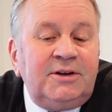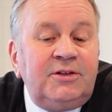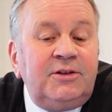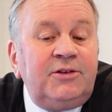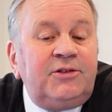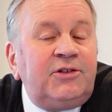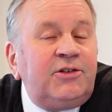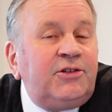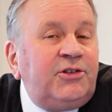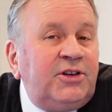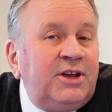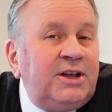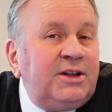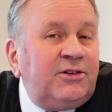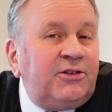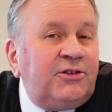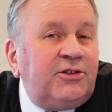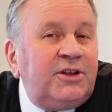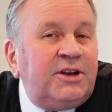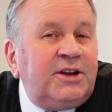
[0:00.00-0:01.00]
There's a
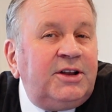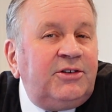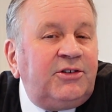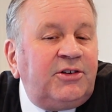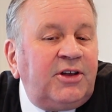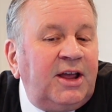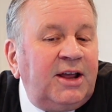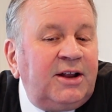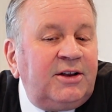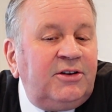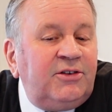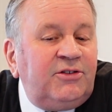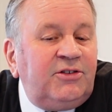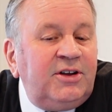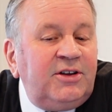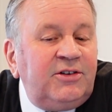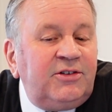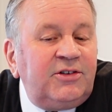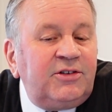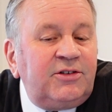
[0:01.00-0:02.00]
sense that he's saying to
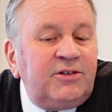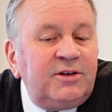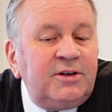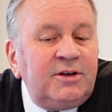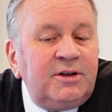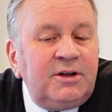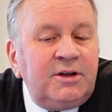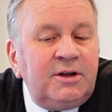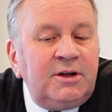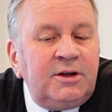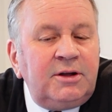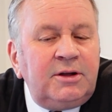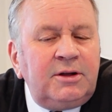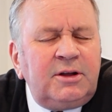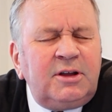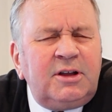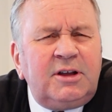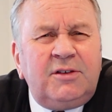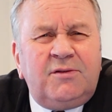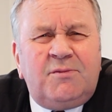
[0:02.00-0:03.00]
Jesus,
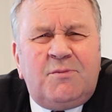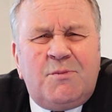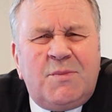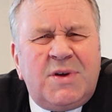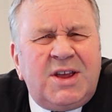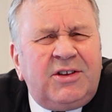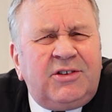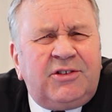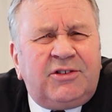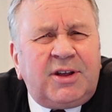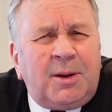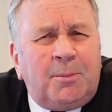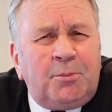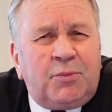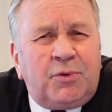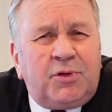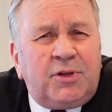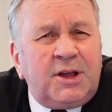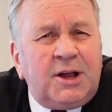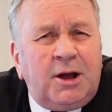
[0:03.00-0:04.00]
give me
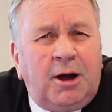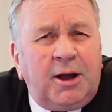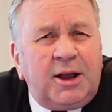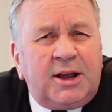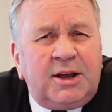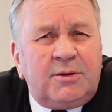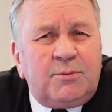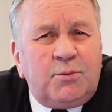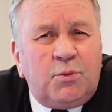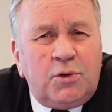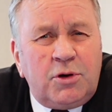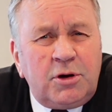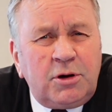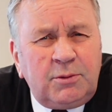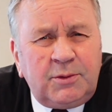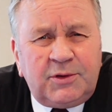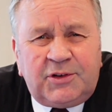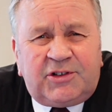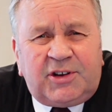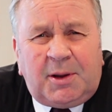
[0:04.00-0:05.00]
something I can
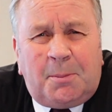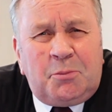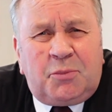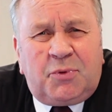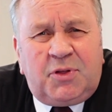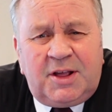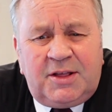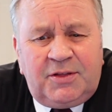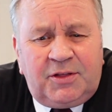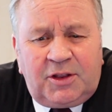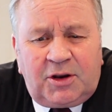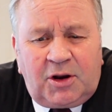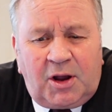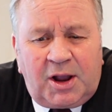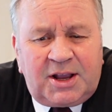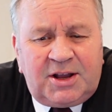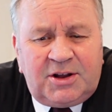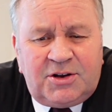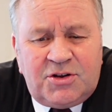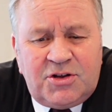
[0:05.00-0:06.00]
work with, something that
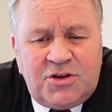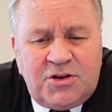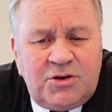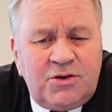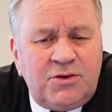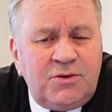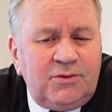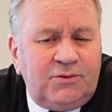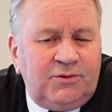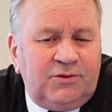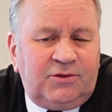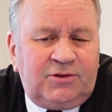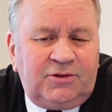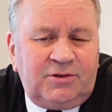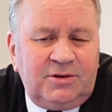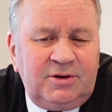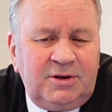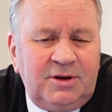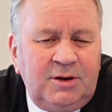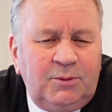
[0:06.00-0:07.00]
I can
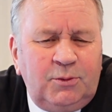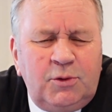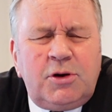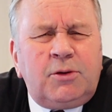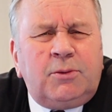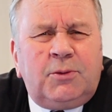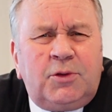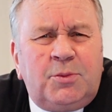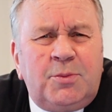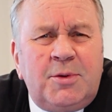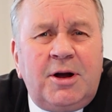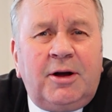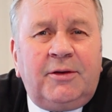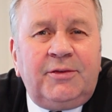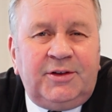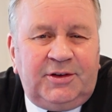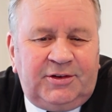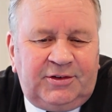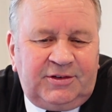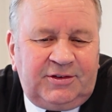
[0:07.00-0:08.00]
use. Work with me
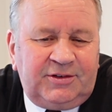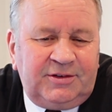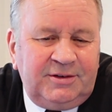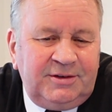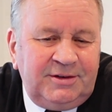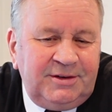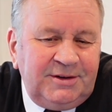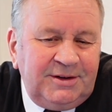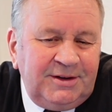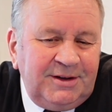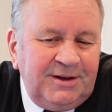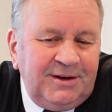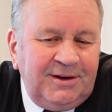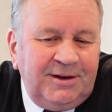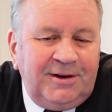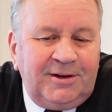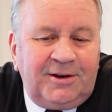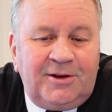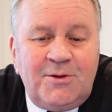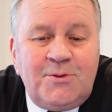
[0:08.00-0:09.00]
on this.
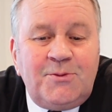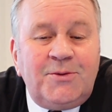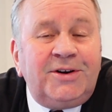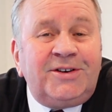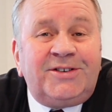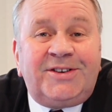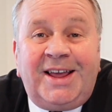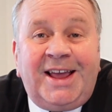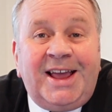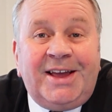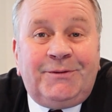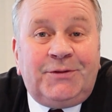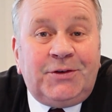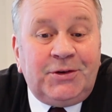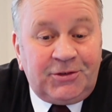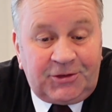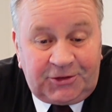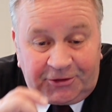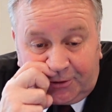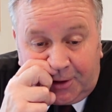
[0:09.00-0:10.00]
I don't want to have
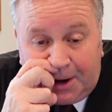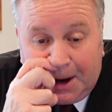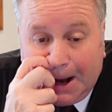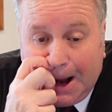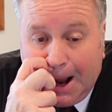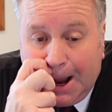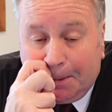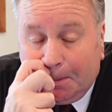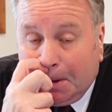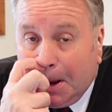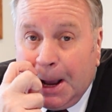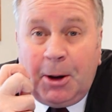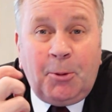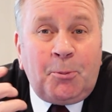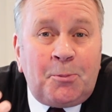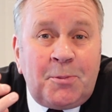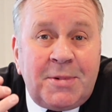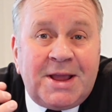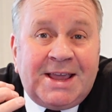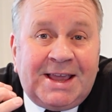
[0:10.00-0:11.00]
you strung up.
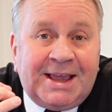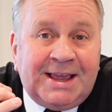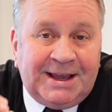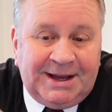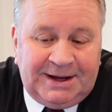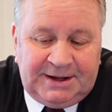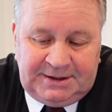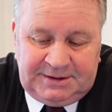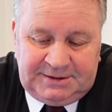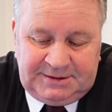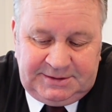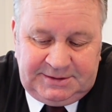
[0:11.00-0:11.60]
Help me here.